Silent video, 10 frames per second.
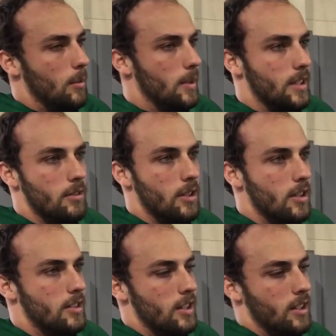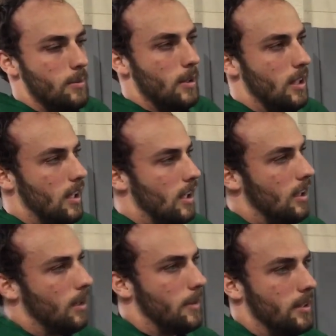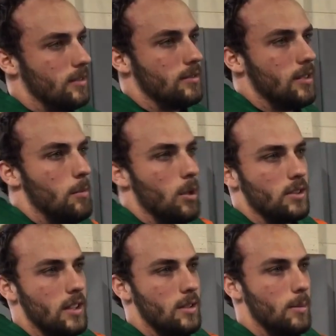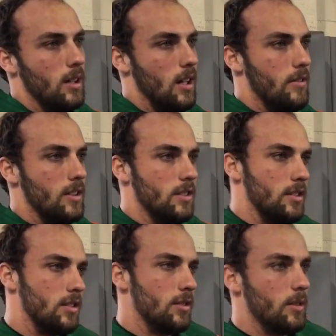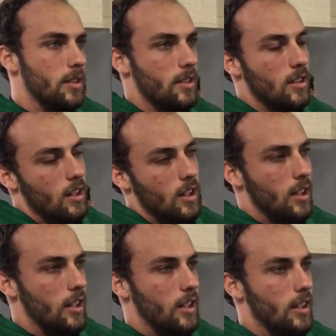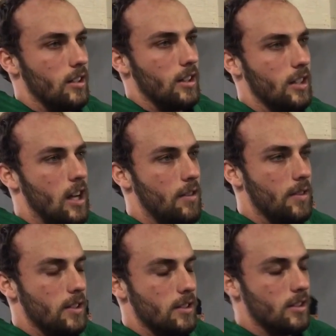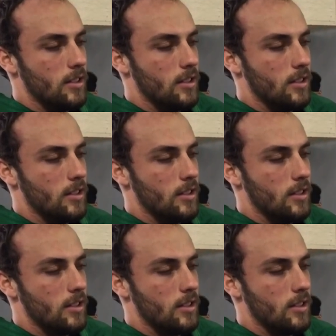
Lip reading: But they're a really good team. I mean, on both sides of the ball, obviously, too, with good offense.